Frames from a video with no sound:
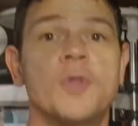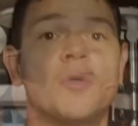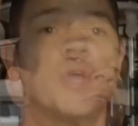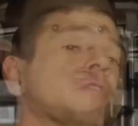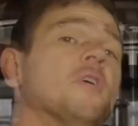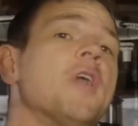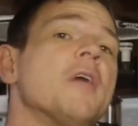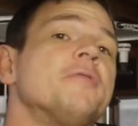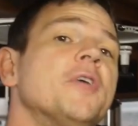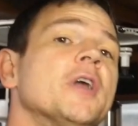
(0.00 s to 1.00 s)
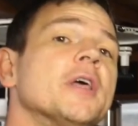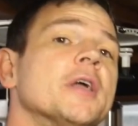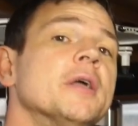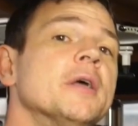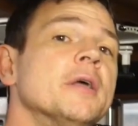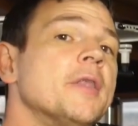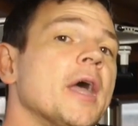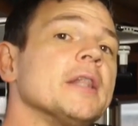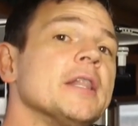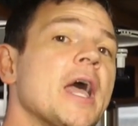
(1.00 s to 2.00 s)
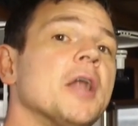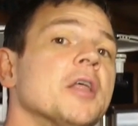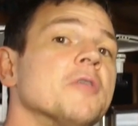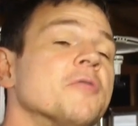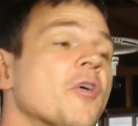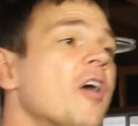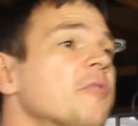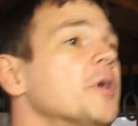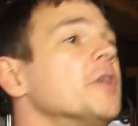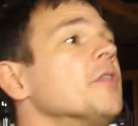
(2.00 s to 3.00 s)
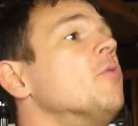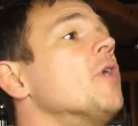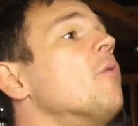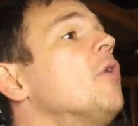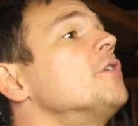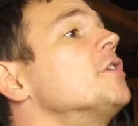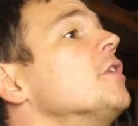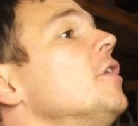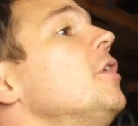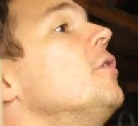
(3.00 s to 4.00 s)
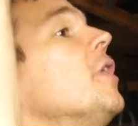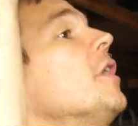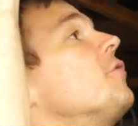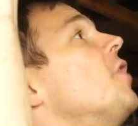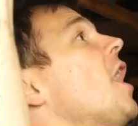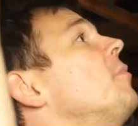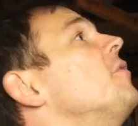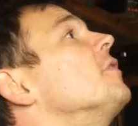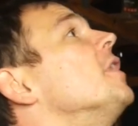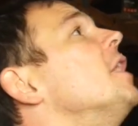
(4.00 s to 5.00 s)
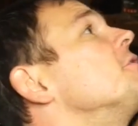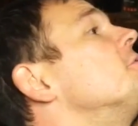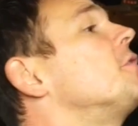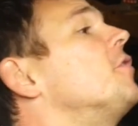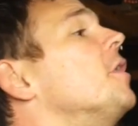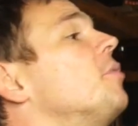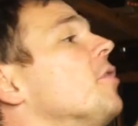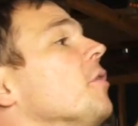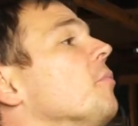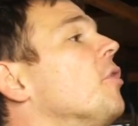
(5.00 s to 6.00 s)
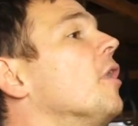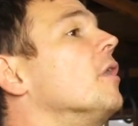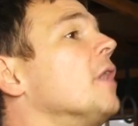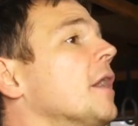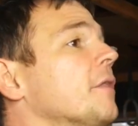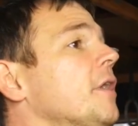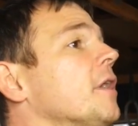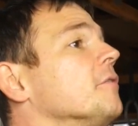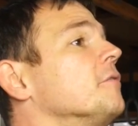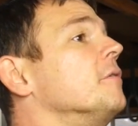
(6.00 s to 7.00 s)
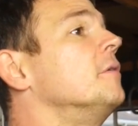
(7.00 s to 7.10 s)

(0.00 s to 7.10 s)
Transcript: Okay? You're still not feeling that lat involvement, then what I want you to do is grab even less of a grip here on the bar, like this.